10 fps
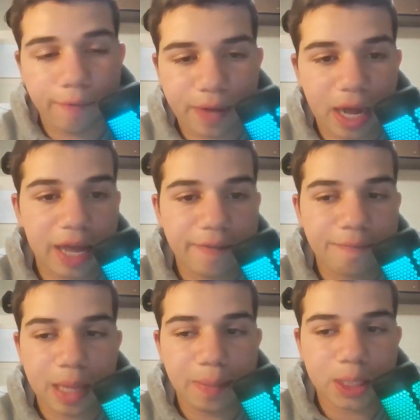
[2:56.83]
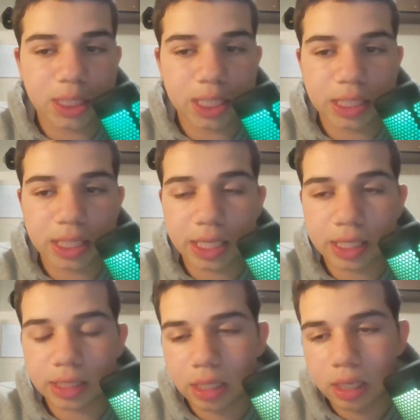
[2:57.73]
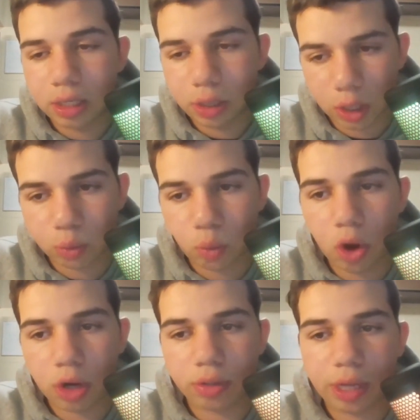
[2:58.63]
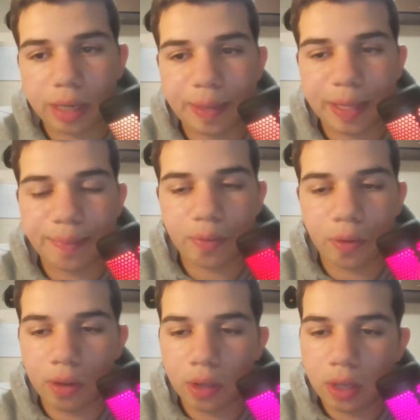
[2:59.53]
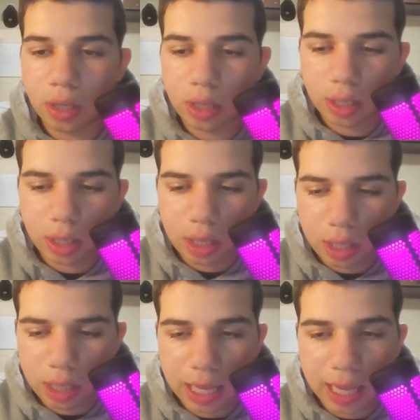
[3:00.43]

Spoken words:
5, maybe 6 innings. Does walk a lot of people. He